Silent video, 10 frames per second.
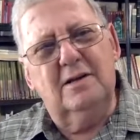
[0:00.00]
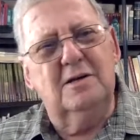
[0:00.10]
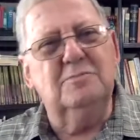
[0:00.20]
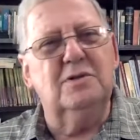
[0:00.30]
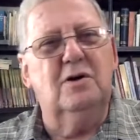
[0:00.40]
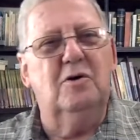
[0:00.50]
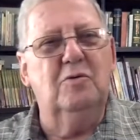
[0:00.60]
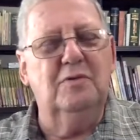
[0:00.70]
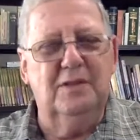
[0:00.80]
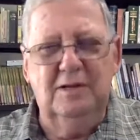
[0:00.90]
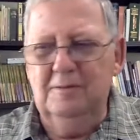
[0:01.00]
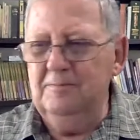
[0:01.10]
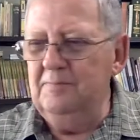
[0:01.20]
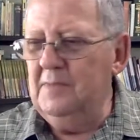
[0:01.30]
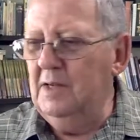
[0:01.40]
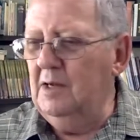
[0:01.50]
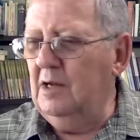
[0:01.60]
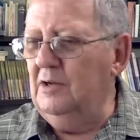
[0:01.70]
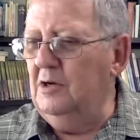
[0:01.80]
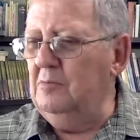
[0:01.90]
comes along with them,
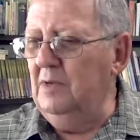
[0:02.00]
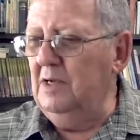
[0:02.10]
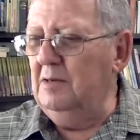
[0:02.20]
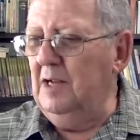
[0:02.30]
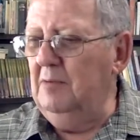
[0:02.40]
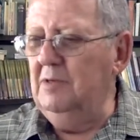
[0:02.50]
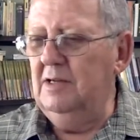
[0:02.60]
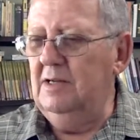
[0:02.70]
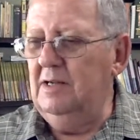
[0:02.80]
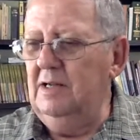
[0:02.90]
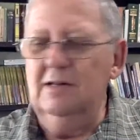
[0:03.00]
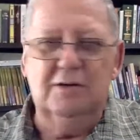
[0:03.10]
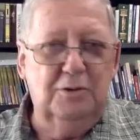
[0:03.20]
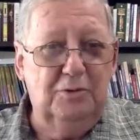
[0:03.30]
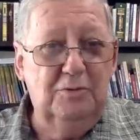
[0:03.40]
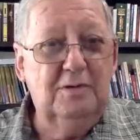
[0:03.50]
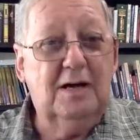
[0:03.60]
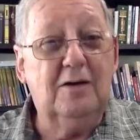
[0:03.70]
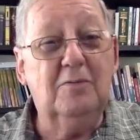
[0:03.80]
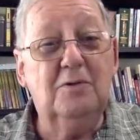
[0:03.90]
a young man named Elihu.
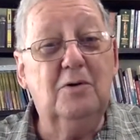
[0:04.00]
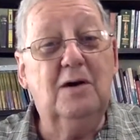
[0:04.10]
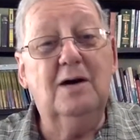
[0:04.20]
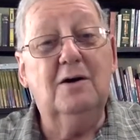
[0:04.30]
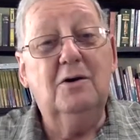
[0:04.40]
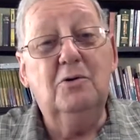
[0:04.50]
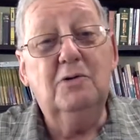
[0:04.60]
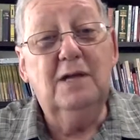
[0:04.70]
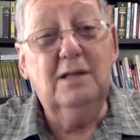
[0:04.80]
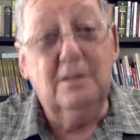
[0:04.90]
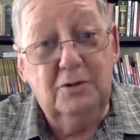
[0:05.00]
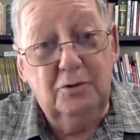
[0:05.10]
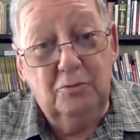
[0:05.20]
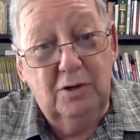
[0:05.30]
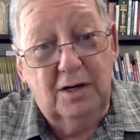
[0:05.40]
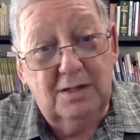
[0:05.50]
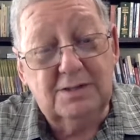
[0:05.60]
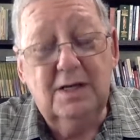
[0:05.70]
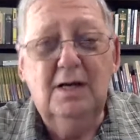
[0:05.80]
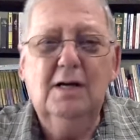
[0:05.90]
I don't know how old Elihu
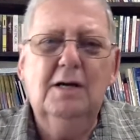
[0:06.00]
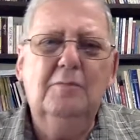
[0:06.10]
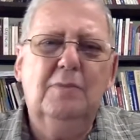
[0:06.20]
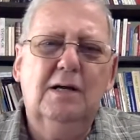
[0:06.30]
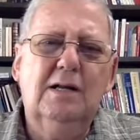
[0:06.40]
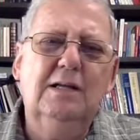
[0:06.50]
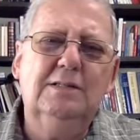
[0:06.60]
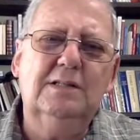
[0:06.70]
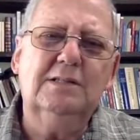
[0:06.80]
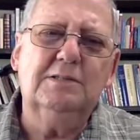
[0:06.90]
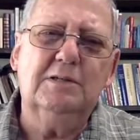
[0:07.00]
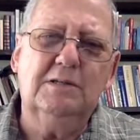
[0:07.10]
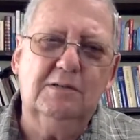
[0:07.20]
was, but he's just